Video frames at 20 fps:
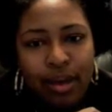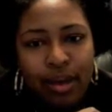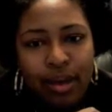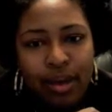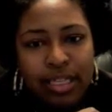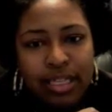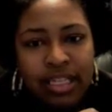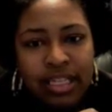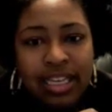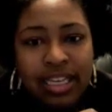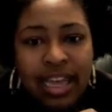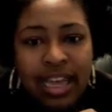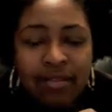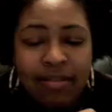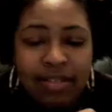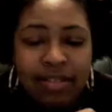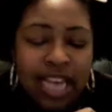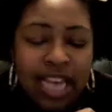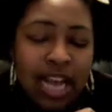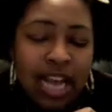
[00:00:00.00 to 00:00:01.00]
They have a
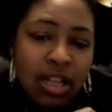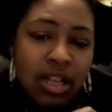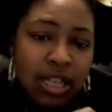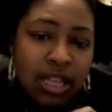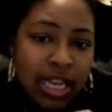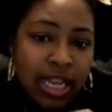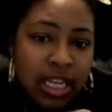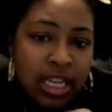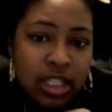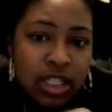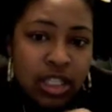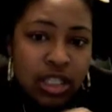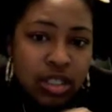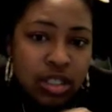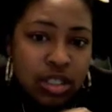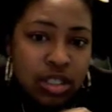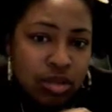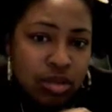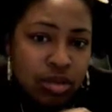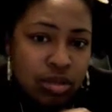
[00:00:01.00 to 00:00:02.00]
Jacqueline
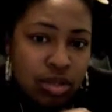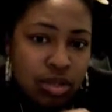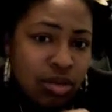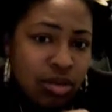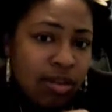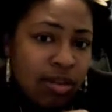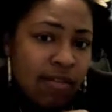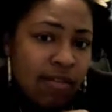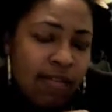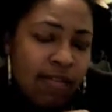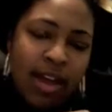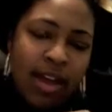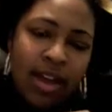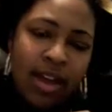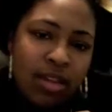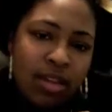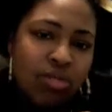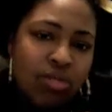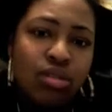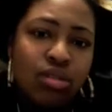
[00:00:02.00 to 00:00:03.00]
juicer
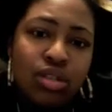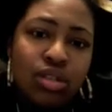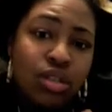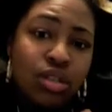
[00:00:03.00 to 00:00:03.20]
you could just